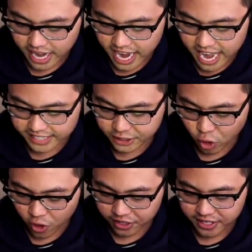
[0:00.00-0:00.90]
And he's
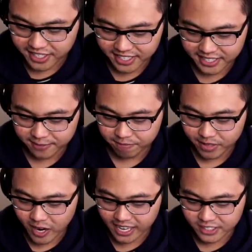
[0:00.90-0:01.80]
gone.
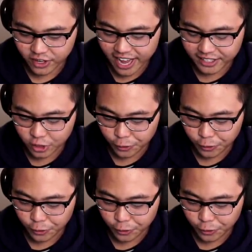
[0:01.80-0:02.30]
Alright, so now